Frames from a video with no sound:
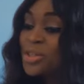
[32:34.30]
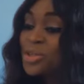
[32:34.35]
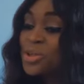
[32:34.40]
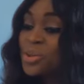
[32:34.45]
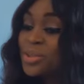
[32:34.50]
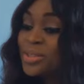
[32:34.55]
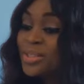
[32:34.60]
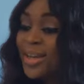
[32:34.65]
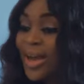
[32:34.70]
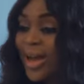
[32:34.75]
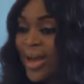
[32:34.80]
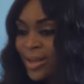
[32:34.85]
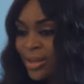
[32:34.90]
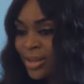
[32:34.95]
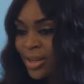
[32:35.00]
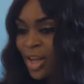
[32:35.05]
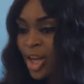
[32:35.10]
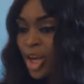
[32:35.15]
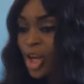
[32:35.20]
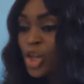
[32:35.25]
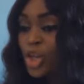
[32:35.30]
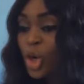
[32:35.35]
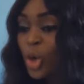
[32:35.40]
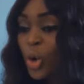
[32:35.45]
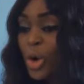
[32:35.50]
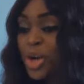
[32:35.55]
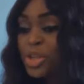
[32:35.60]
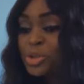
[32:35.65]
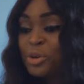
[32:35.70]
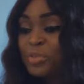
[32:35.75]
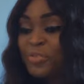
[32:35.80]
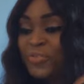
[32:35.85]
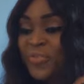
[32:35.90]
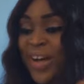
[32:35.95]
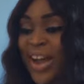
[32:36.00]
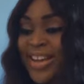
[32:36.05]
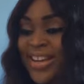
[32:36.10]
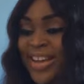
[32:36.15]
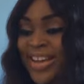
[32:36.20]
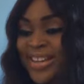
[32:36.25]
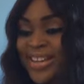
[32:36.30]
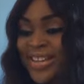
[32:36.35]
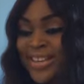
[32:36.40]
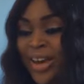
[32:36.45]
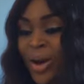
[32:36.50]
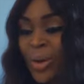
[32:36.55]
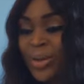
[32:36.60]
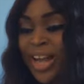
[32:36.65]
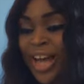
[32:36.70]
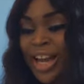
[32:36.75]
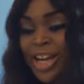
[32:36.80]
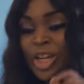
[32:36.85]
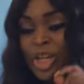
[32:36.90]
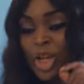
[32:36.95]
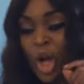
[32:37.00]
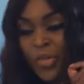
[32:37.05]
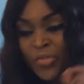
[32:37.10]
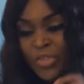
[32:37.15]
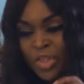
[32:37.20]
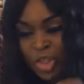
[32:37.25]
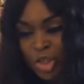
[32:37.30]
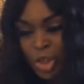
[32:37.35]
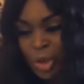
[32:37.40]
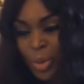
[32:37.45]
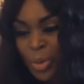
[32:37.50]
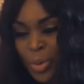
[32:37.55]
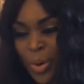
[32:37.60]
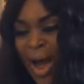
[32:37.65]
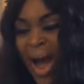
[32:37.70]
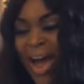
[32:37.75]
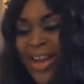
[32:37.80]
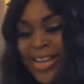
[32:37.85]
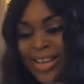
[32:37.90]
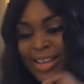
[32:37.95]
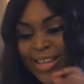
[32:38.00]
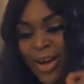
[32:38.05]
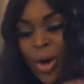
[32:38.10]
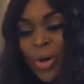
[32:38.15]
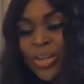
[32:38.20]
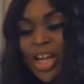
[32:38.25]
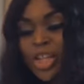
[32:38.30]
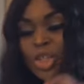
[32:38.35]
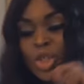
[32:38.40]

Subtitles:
going to die. You're going to find a girl that loves you and a girl